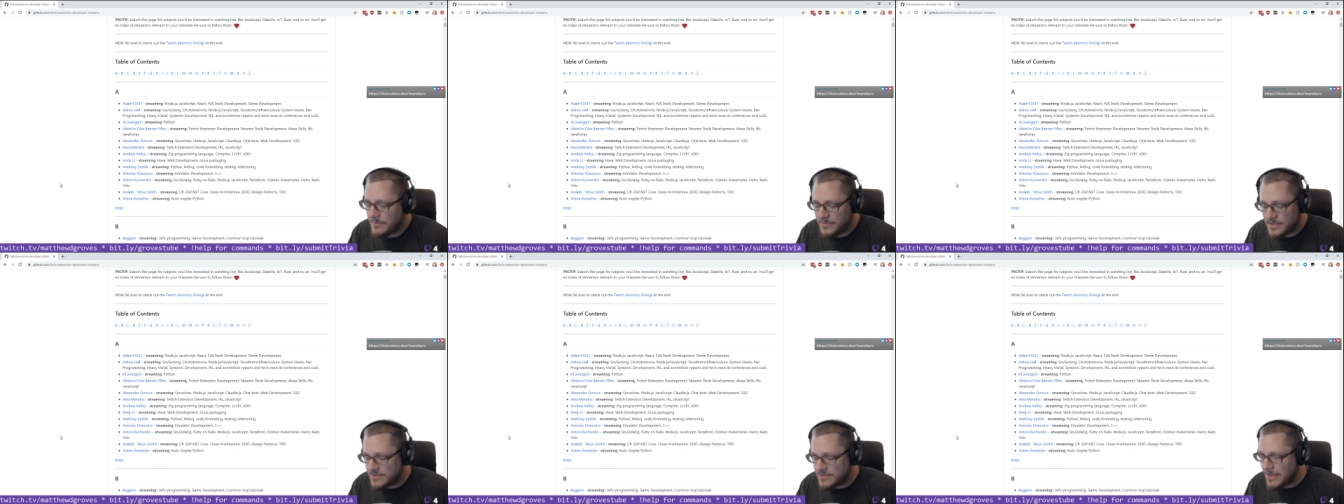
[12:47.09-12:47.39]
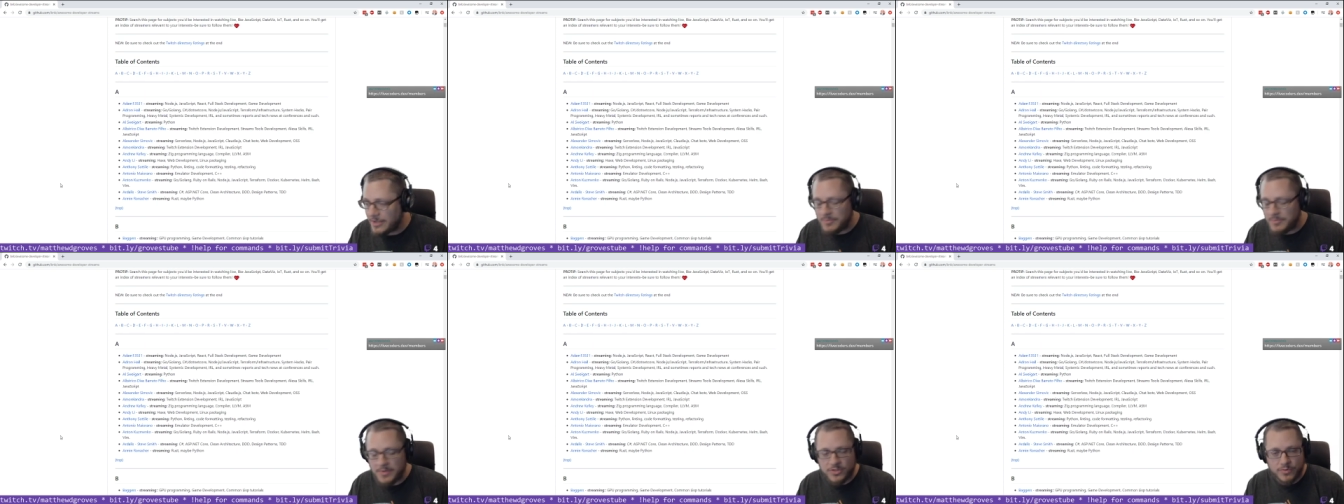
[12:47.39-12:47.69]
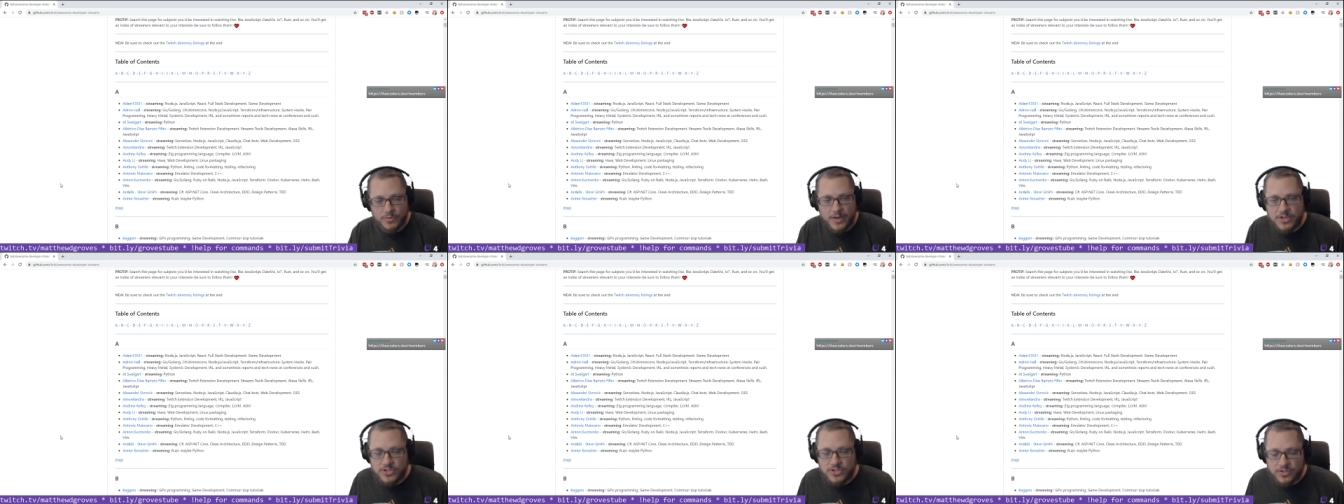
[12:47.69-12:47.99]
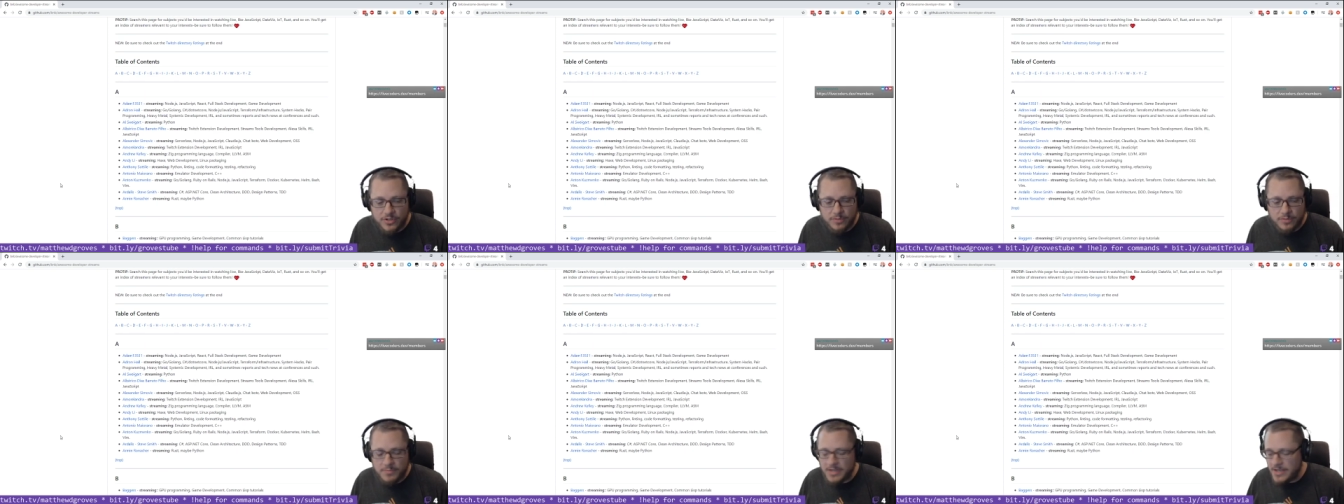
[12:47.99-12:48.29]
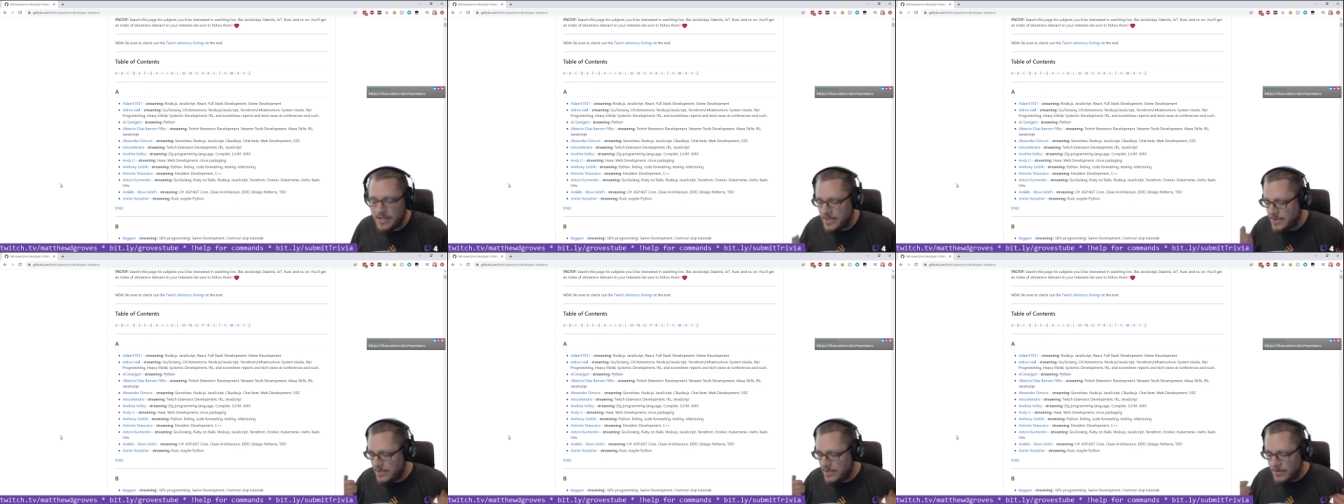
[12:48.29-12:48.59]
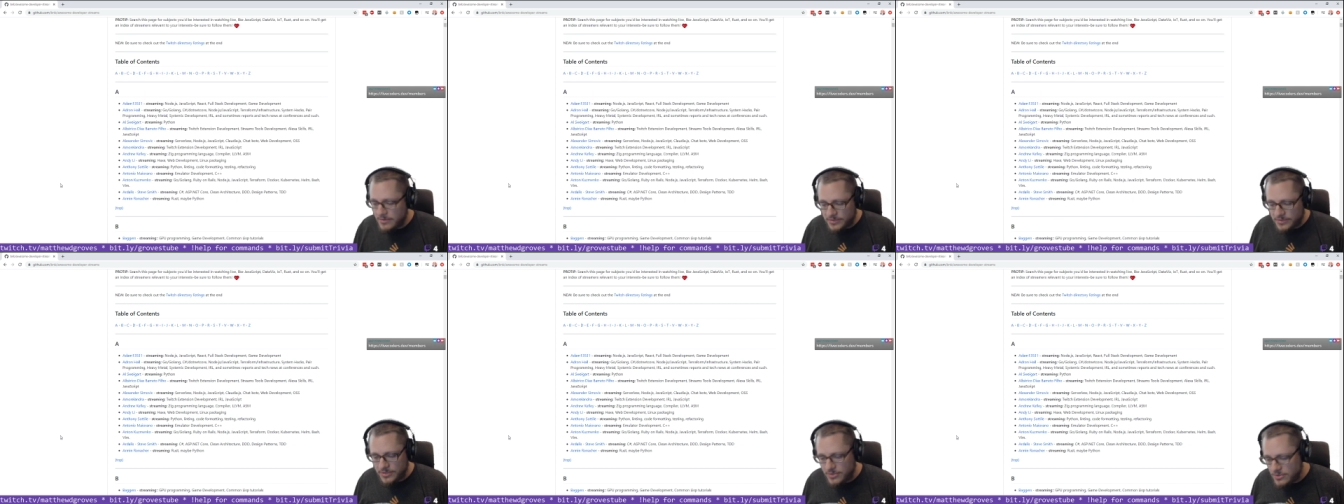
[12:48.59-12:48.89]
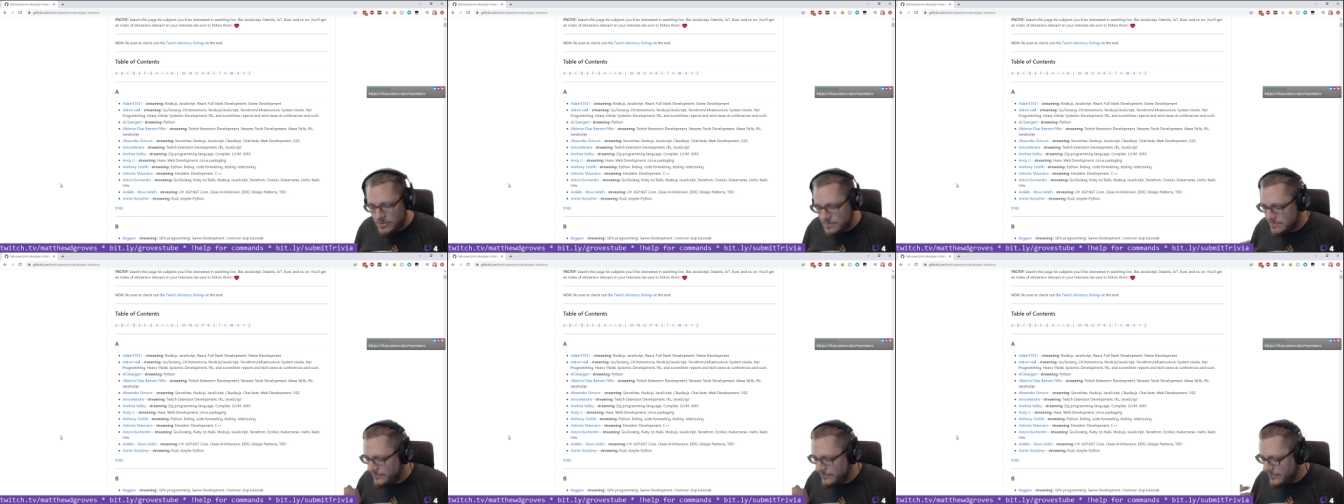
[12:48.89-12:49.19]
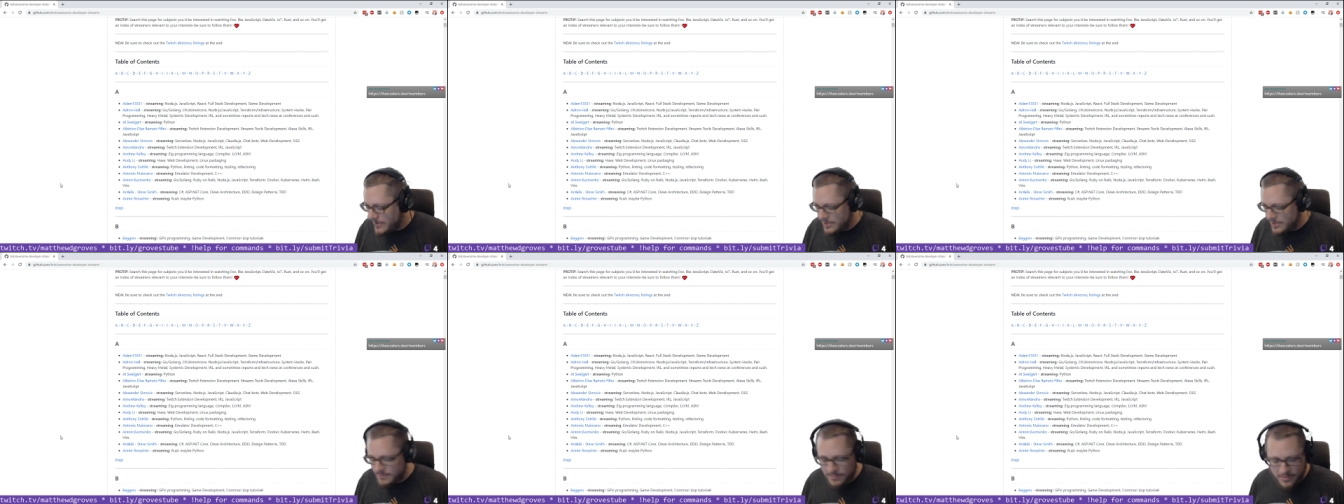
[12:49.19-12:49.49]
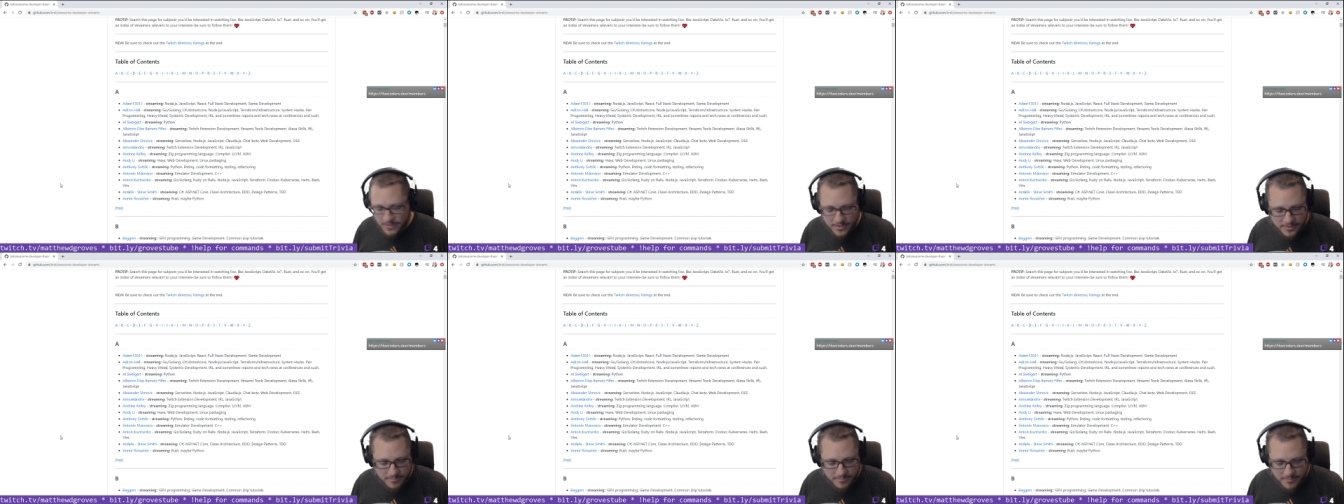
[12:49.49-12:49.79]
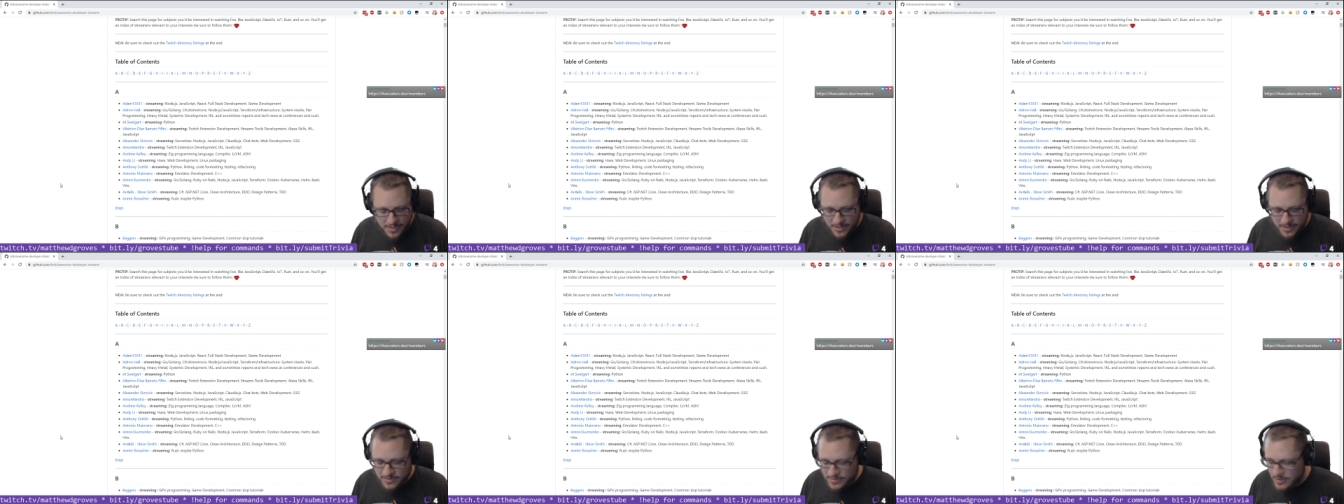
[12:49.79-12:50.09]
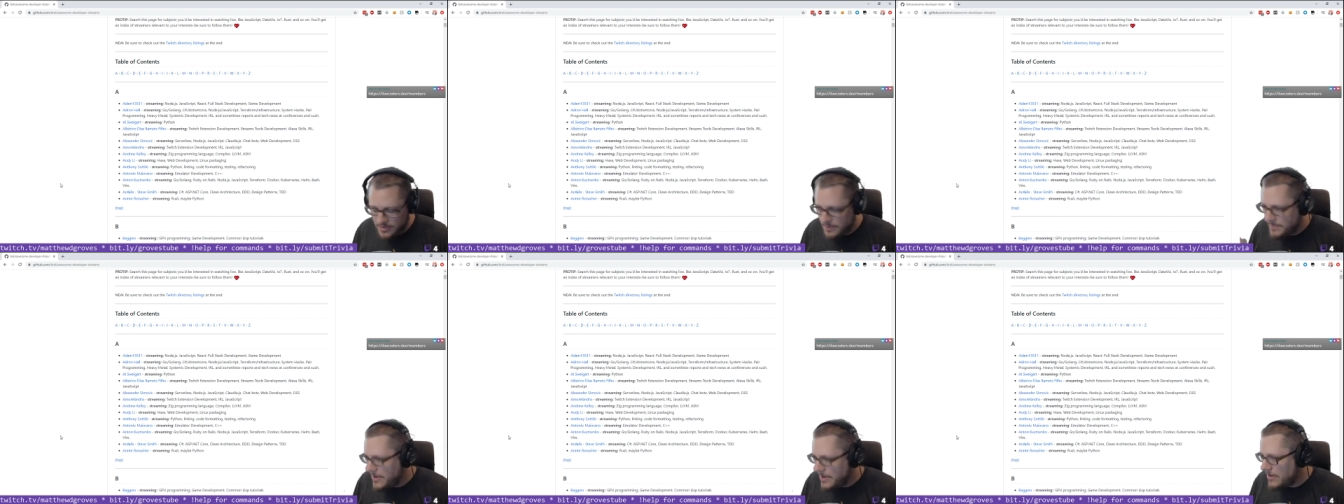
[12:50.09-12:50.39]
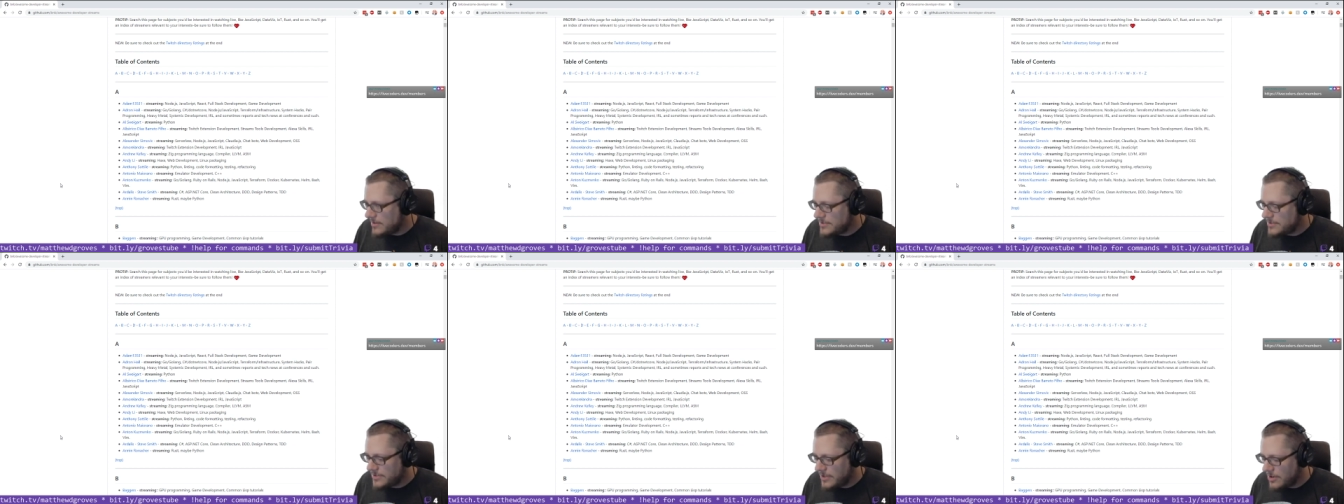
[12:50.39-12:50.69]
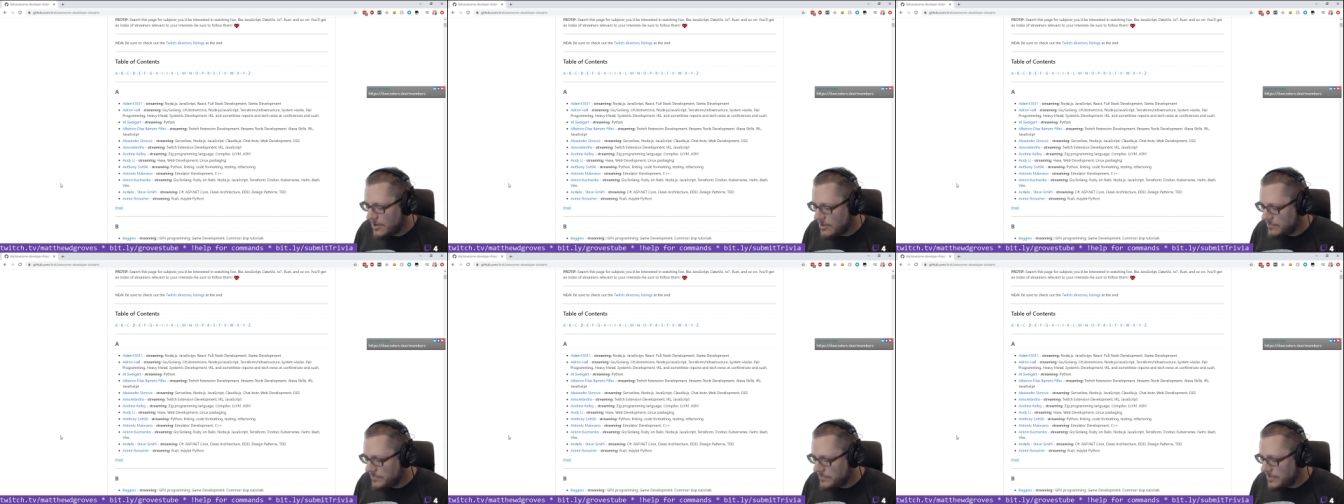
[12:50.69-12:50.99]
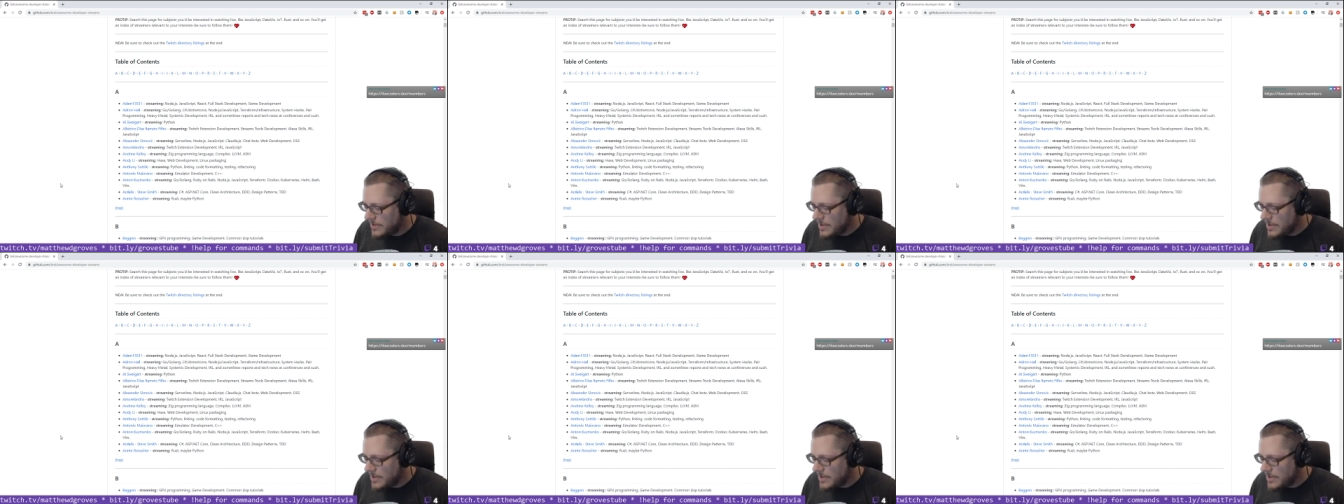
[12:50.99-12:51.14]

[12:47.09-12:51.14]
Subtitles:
Doesn't have to be Twitch. Could be YouTube, Facebook, Mixer, Periscope.